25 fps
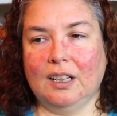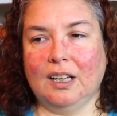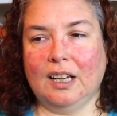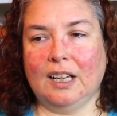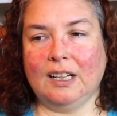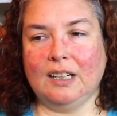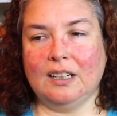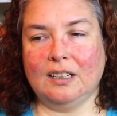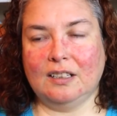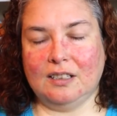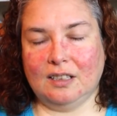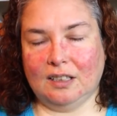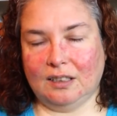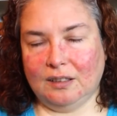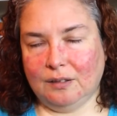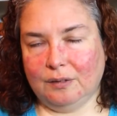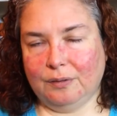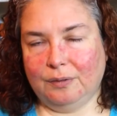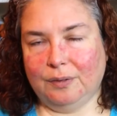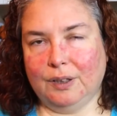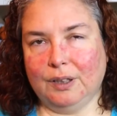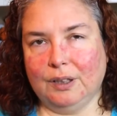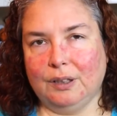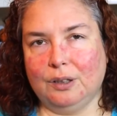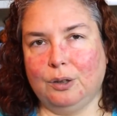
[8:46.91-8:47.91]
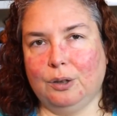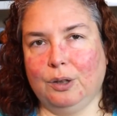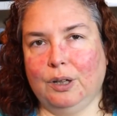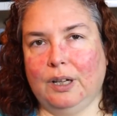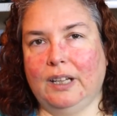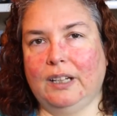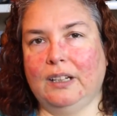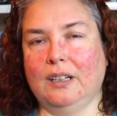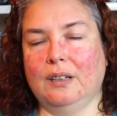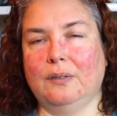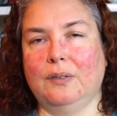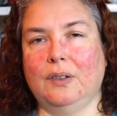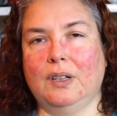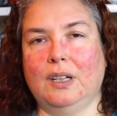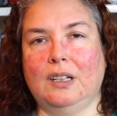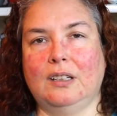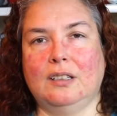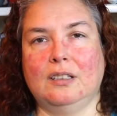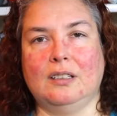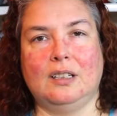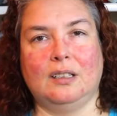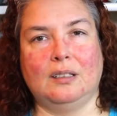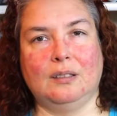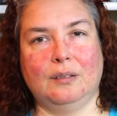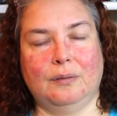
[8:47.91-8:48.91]
and it didn't feel creative and
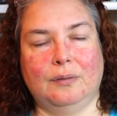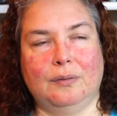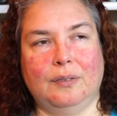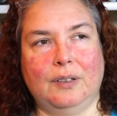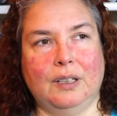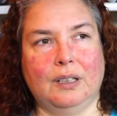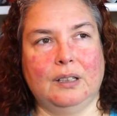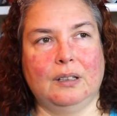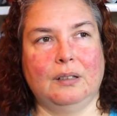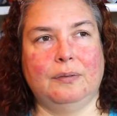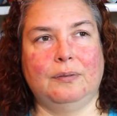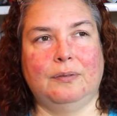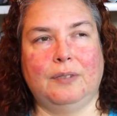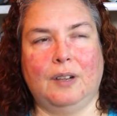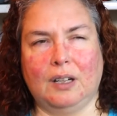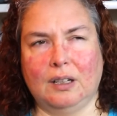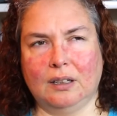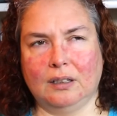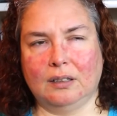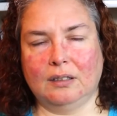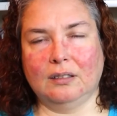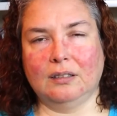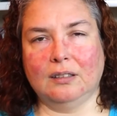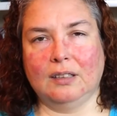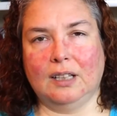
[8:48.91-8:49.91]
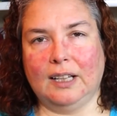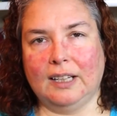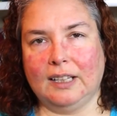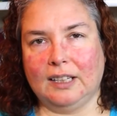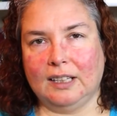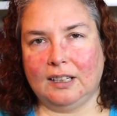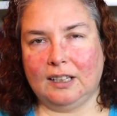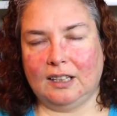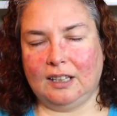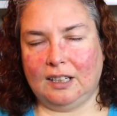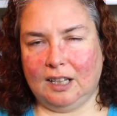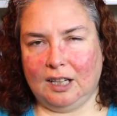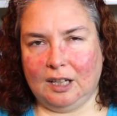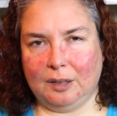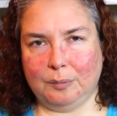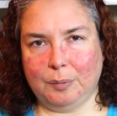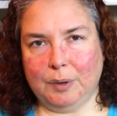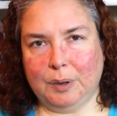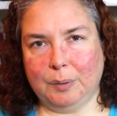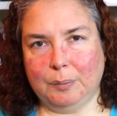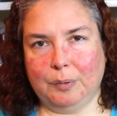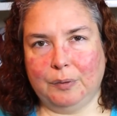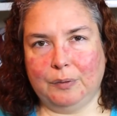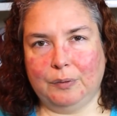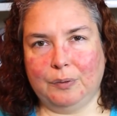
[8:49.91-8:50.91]
it didn't feel fun like it had
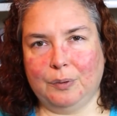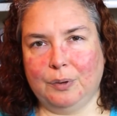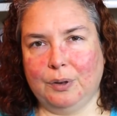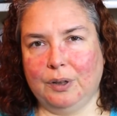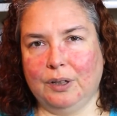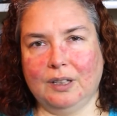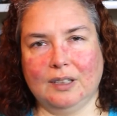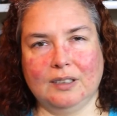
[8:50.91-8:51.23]
been before,